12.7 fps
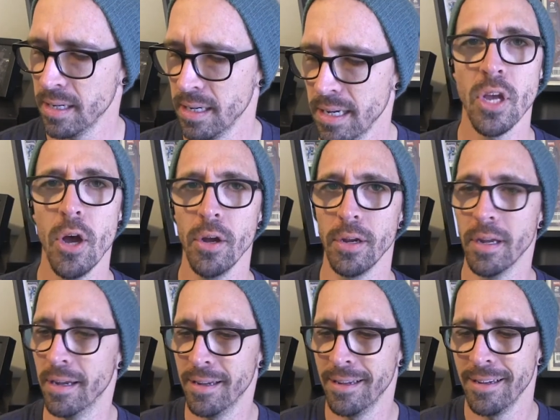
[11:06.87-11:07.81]
So
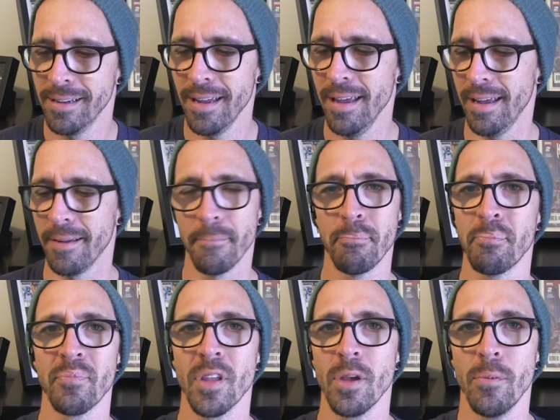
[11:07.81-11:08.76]
yeah,
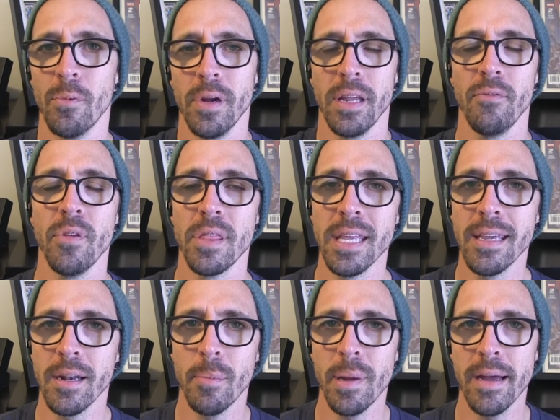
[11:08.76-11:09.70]
if you're
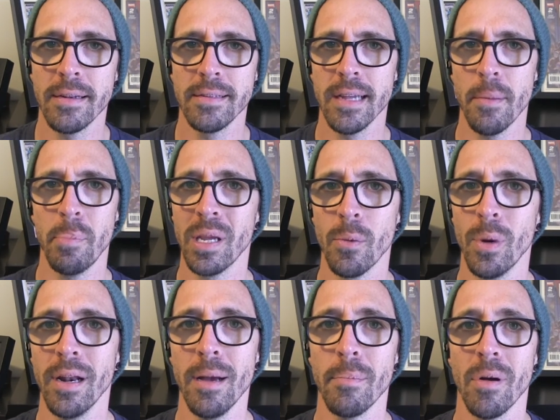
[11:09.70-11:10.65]
thinking about picking
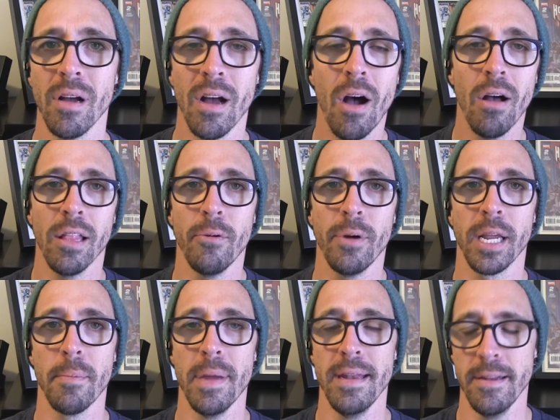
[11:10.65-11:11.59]
one up, highly
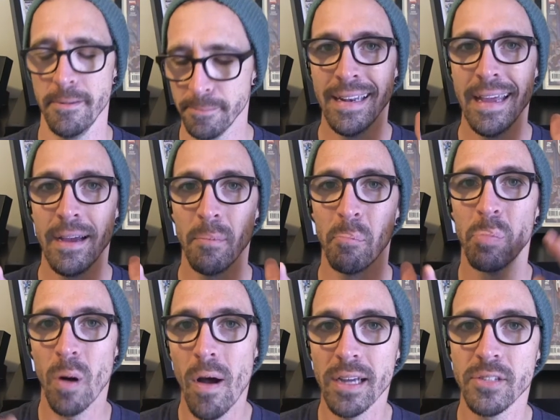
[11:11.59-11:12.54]
recommended. Now,
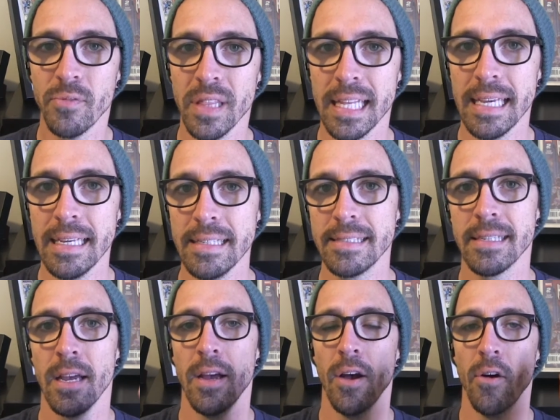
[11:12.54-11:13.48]
price for
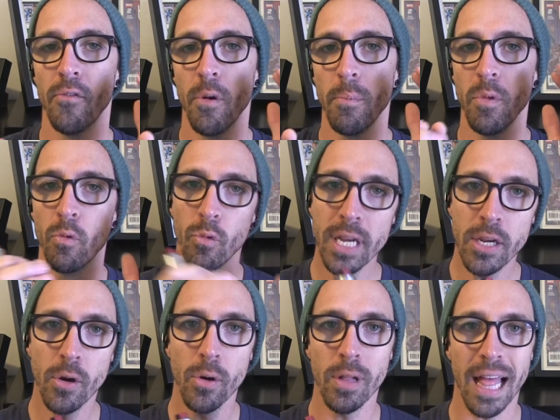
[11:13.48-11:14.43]
these, from the
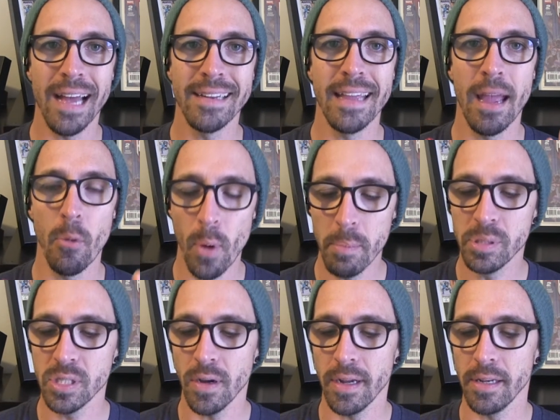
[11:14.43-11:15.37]
Recoil RDA
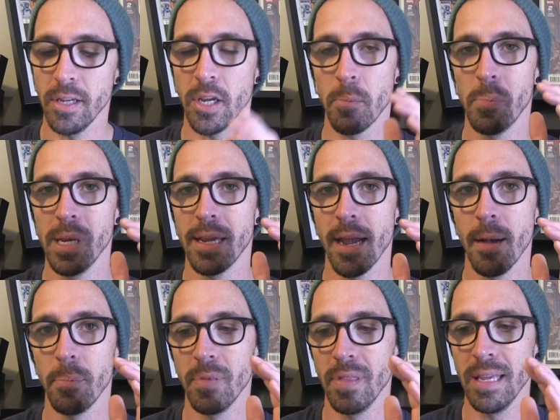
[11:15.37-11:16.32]
website, you can pick
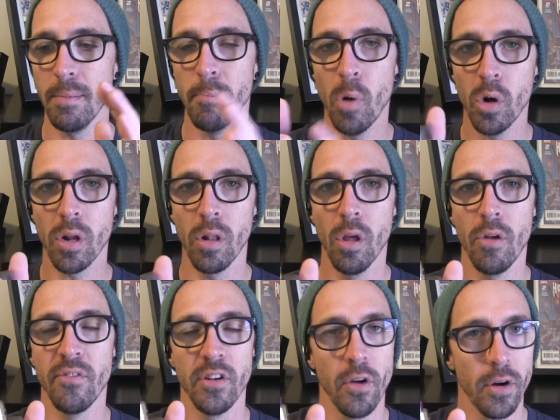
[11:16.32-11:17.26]
up the mod
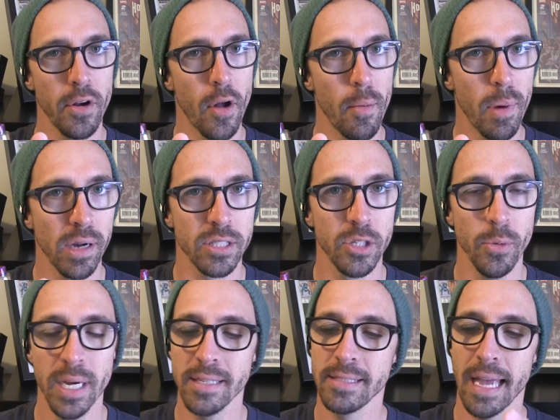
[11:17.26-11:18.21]
alone for 99 bucks
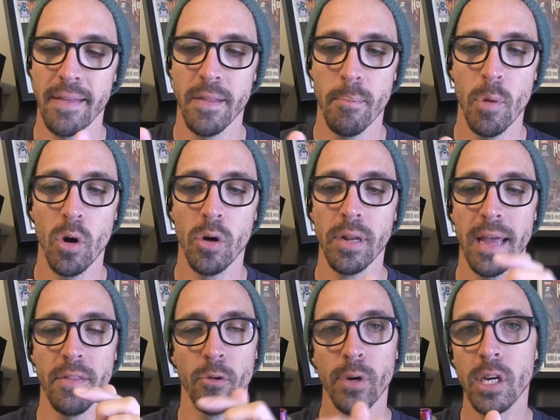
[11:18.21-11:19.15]
US and the mod
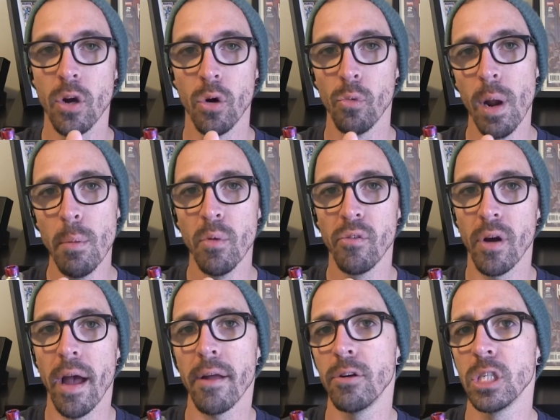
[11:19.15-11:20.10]
and the Recoil Rebel for
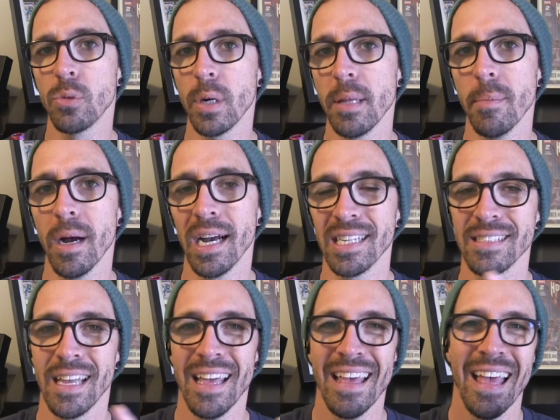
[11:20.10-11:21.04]
120 bucks.